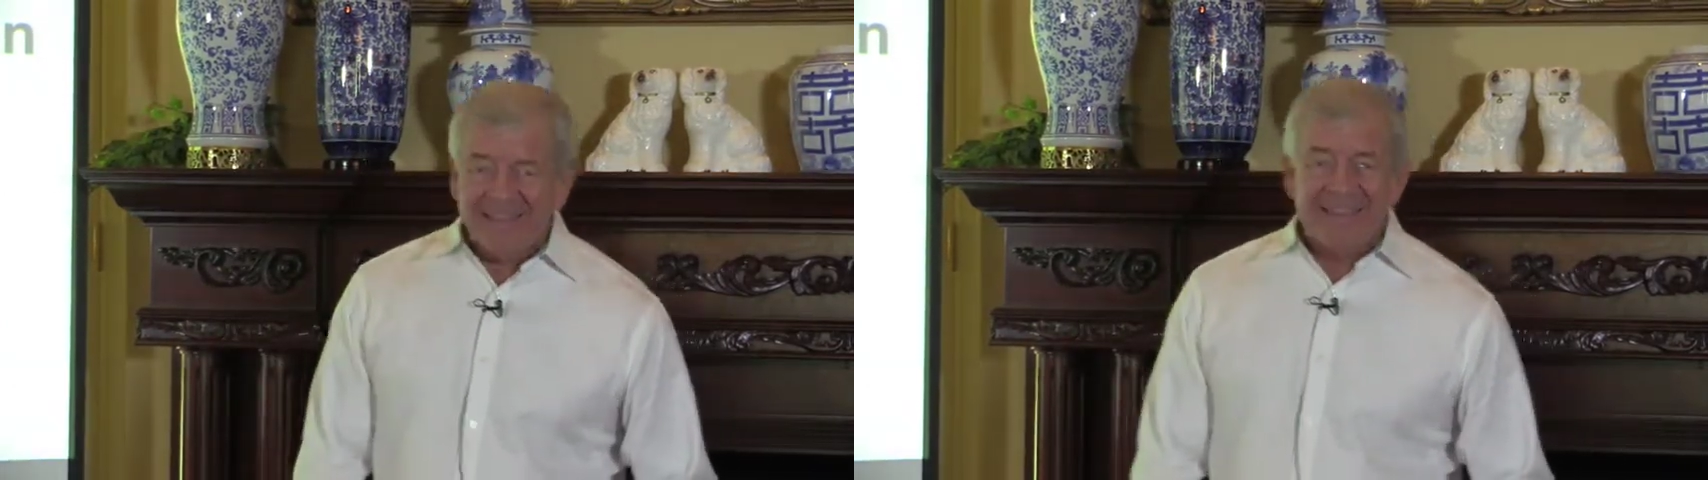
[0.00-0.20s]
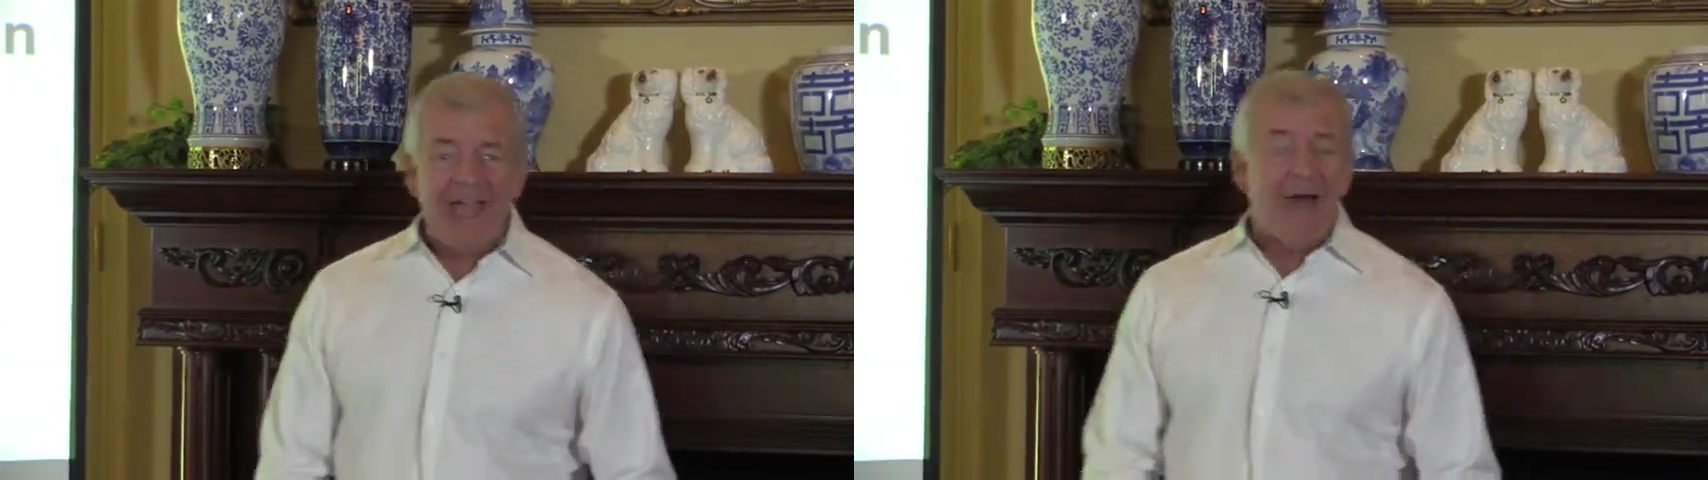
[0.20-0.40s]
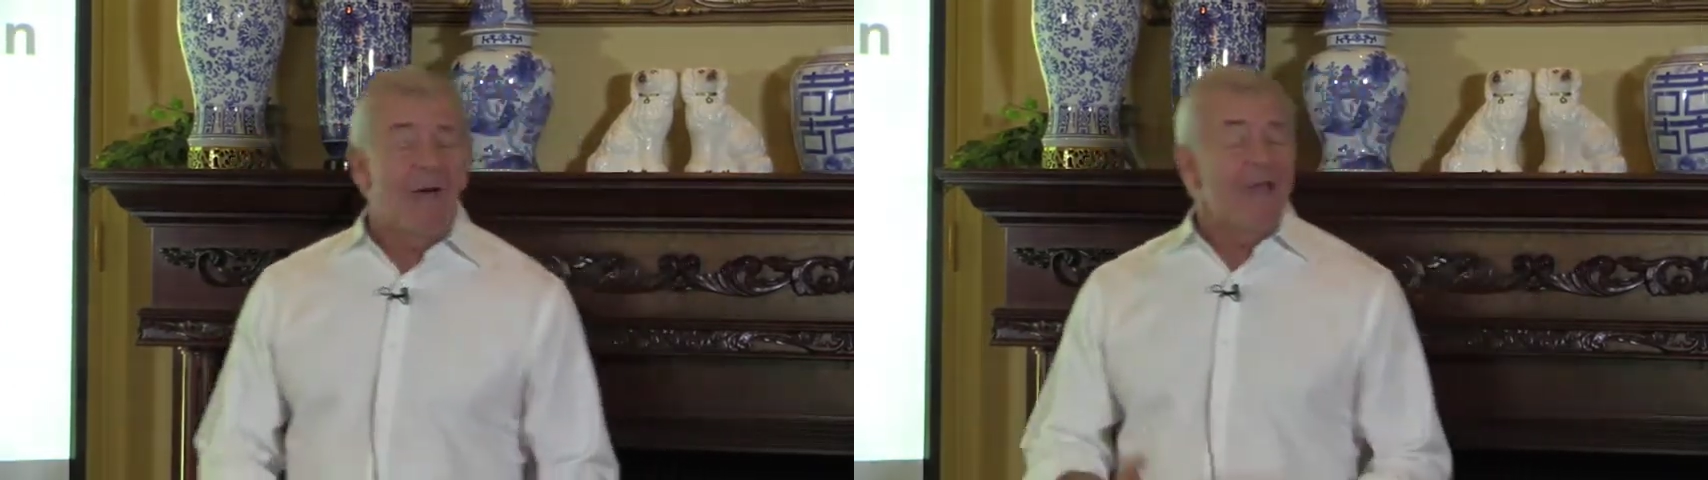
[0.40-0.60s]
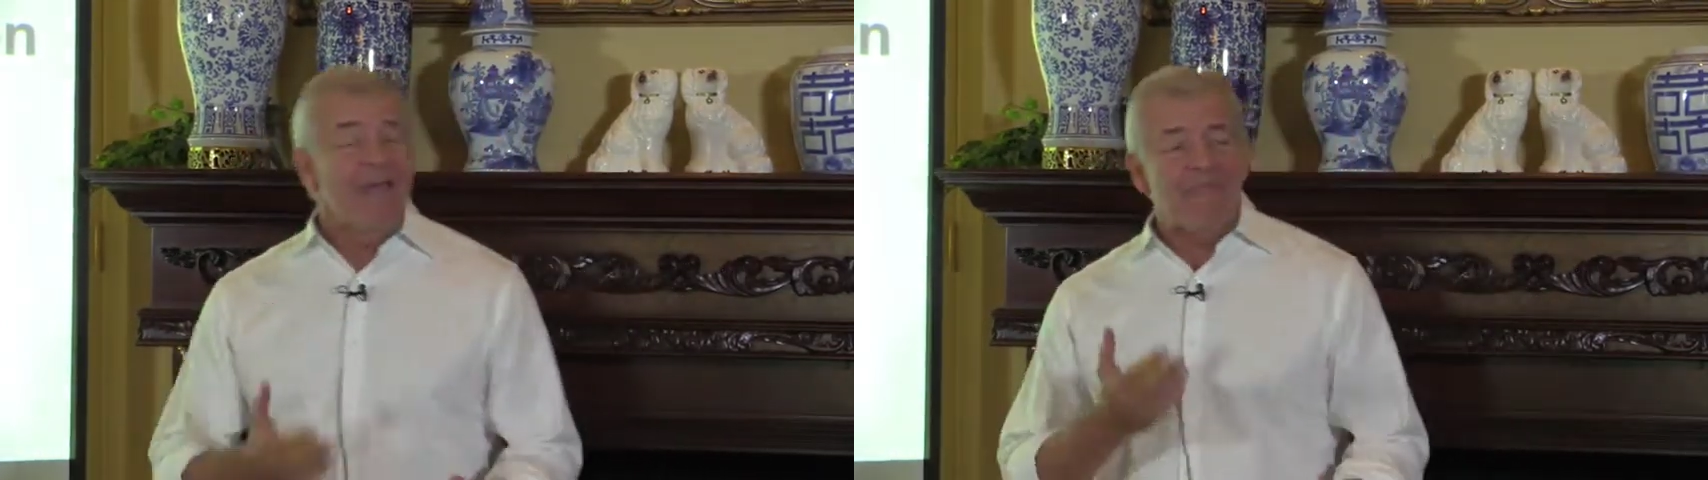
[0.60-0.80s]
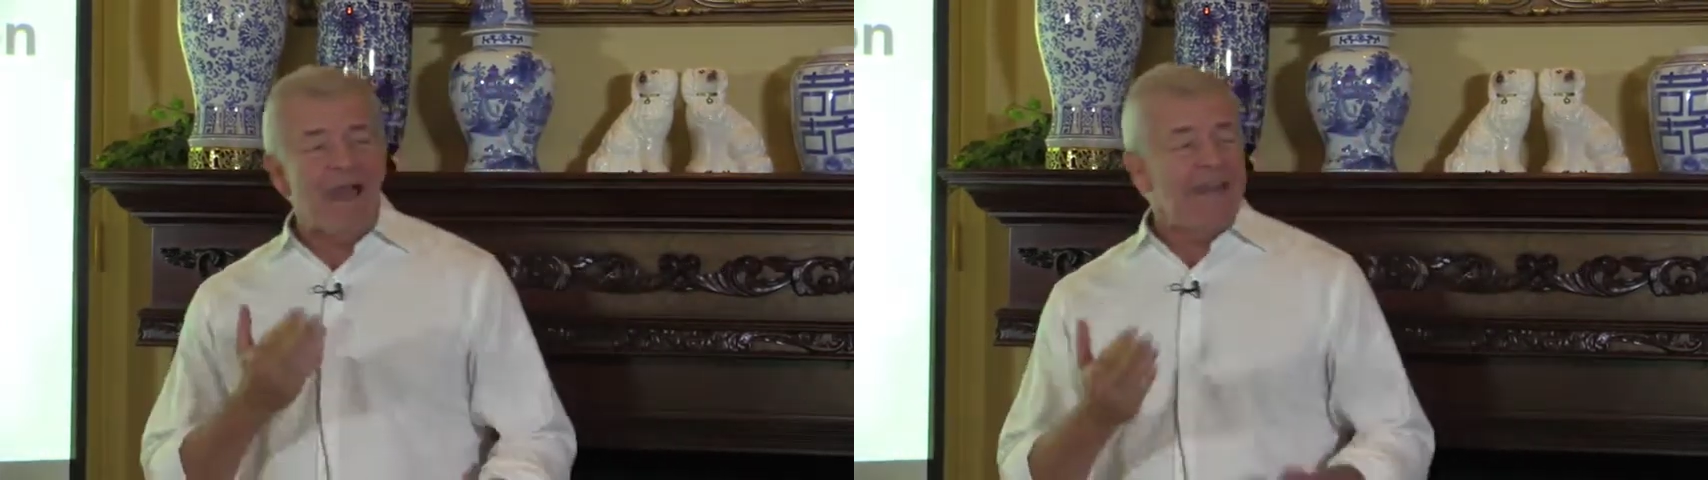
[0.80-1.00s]
Now,
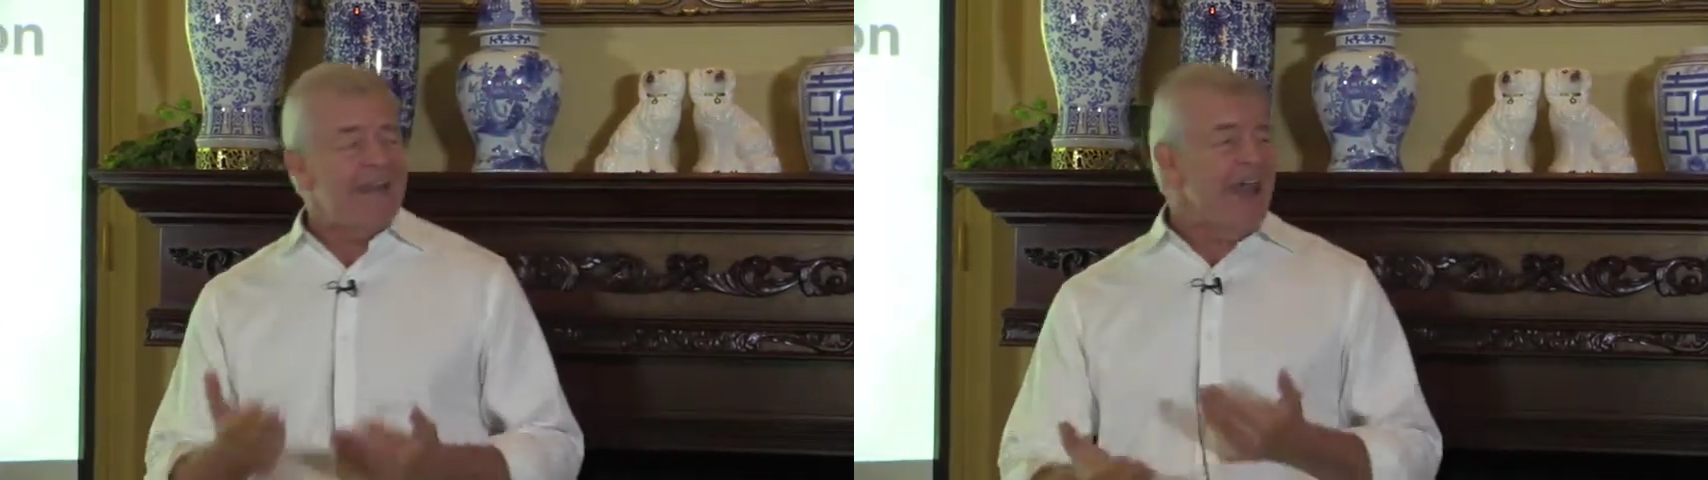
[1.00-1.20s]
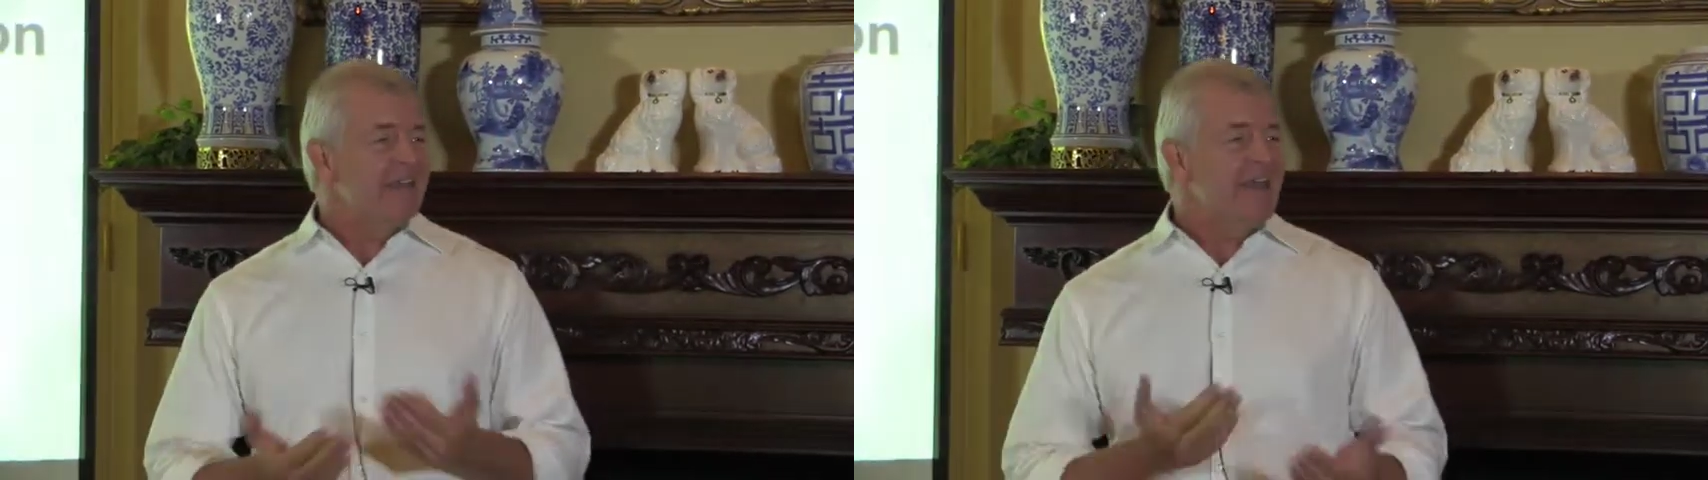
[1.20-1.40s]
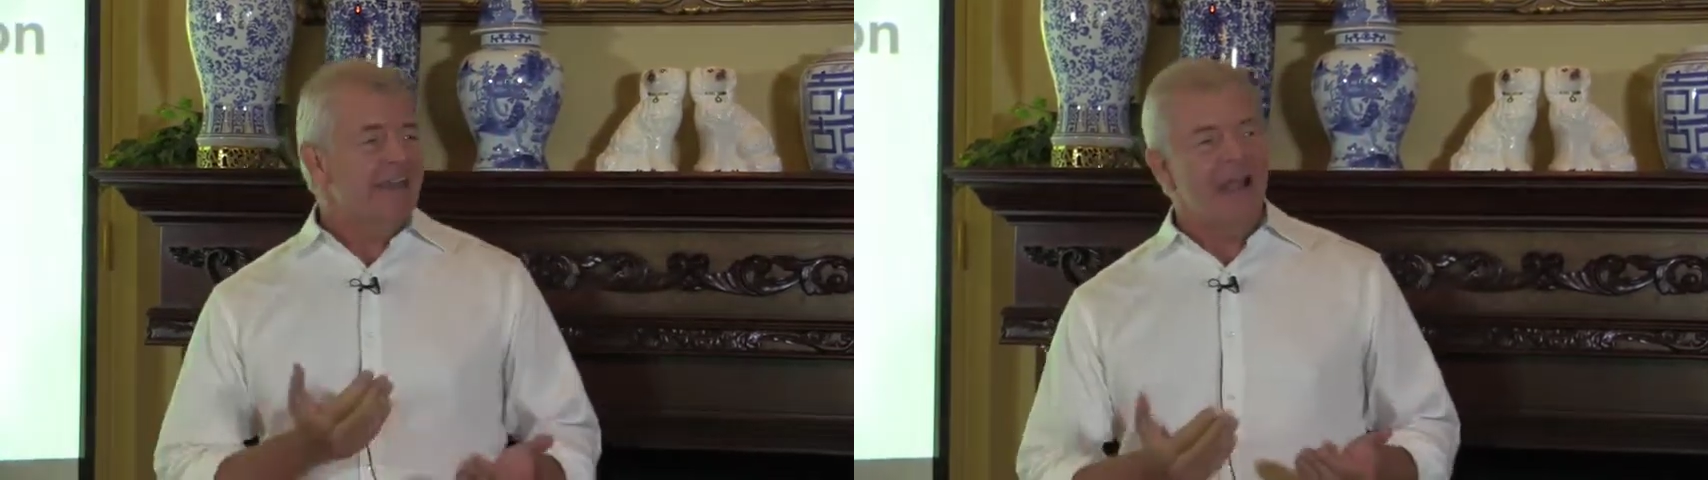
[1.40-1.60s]
if I didn't ask that